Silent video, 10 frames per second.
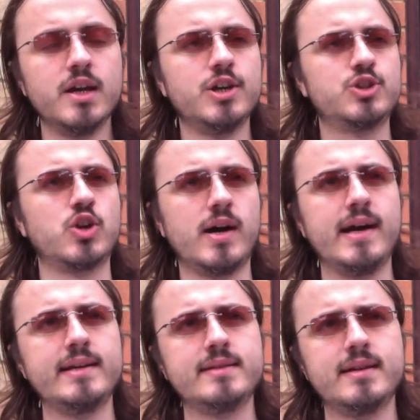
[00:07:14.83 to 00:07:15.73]

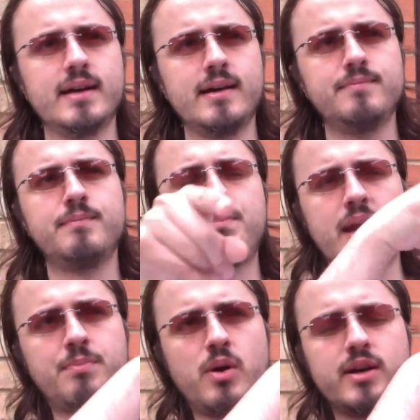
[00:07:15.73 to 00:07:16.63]
tried
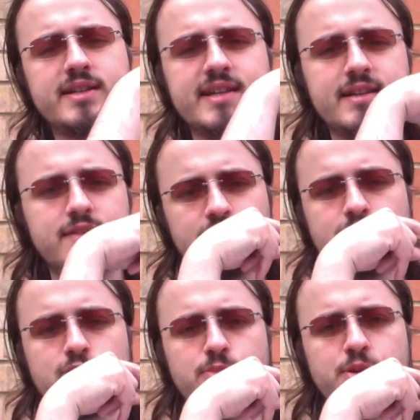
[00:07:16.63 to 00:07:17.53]
pickpocketing the
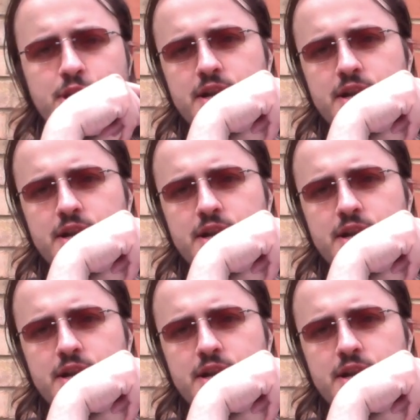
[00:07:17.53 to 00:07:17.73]
group.